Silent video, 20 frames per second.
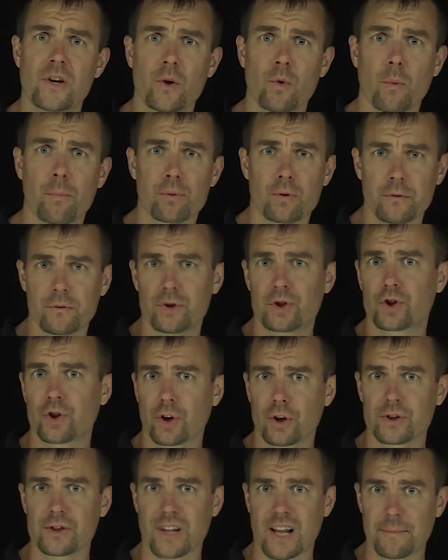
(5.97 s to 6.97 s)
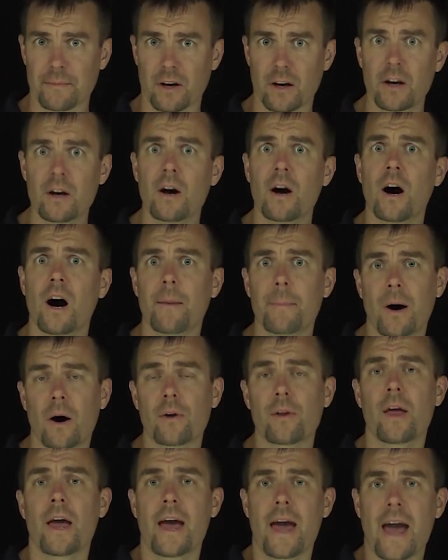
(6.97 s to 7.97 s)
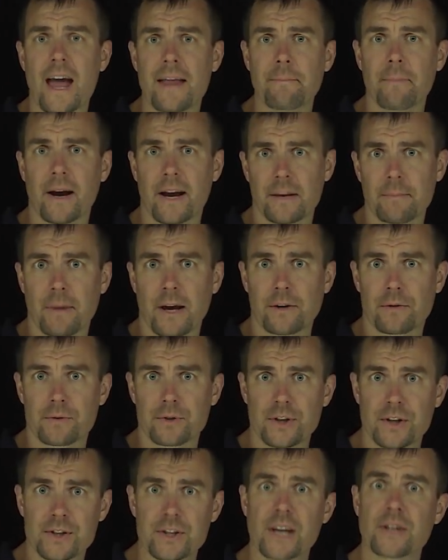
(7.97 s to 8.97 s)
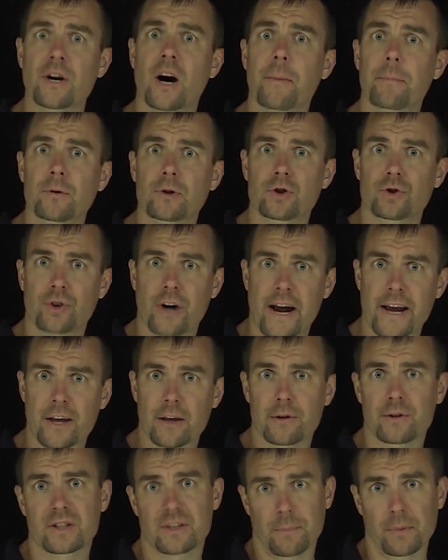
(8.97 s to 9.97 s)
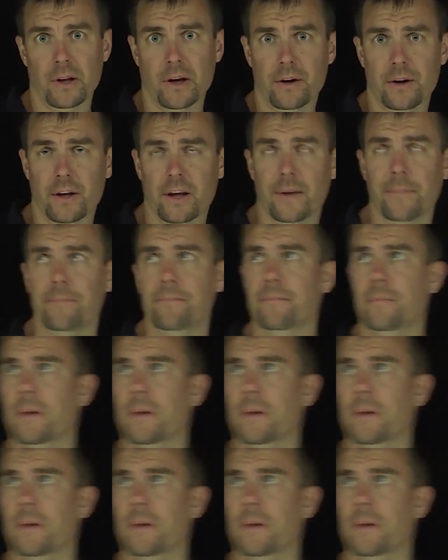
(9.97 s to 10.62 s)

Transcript: video we'll prove Schur's lemma about n by n matrices in upper triangular similarity.